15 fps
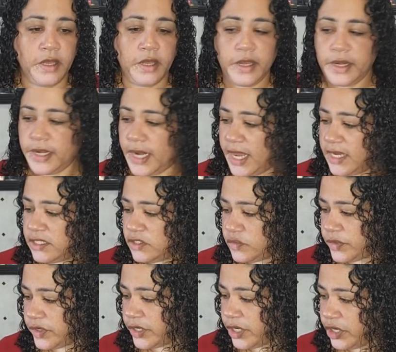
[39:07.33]
Next, we're
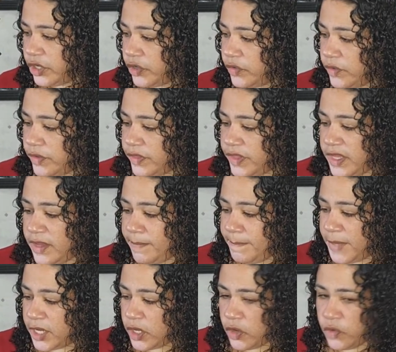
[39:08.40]
going to do the
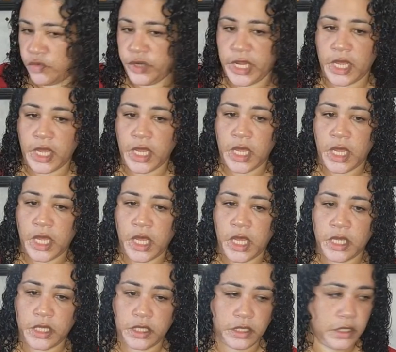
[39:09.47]
begonia
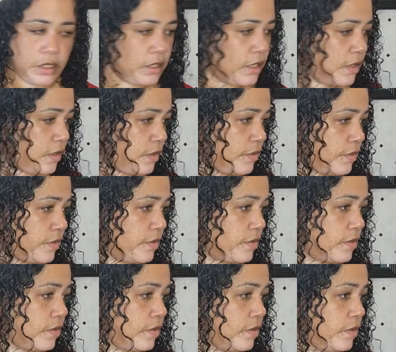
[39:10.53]
because
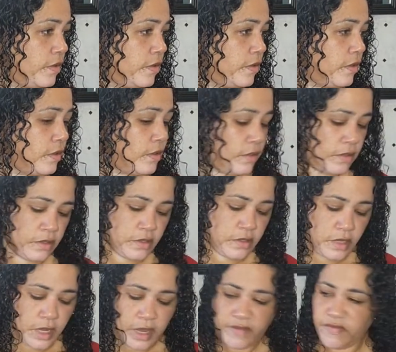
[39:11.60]

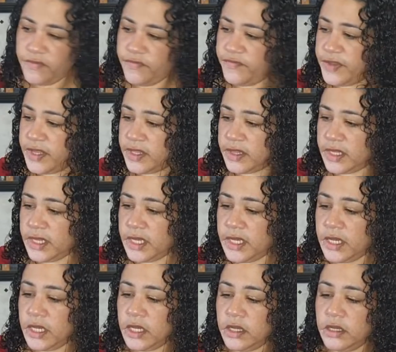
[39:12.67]
I have a
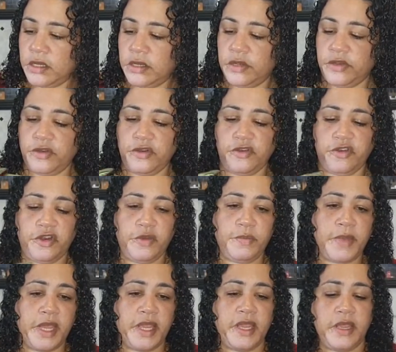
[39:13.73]
feeling she
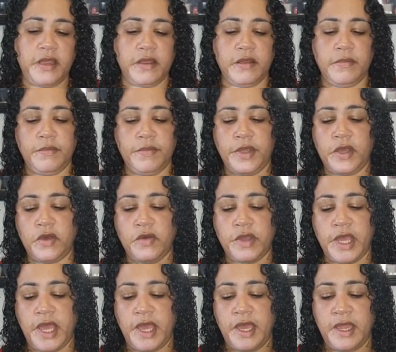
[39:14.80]
might be
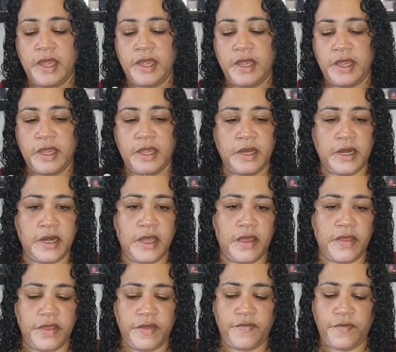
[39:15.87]
okay in
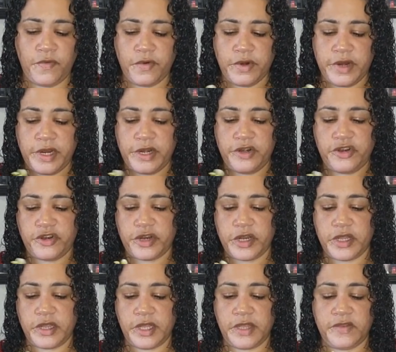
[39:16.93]
the 4-inch.
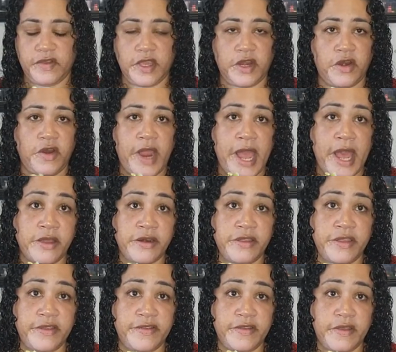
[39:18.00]
Let's get her out of
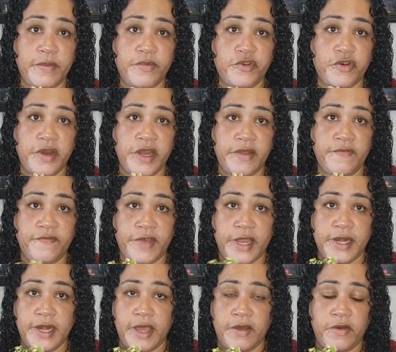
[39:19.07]
this substrate and
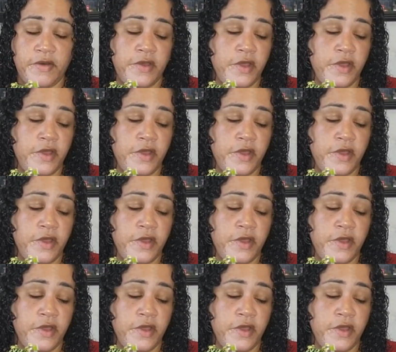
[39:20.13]
find out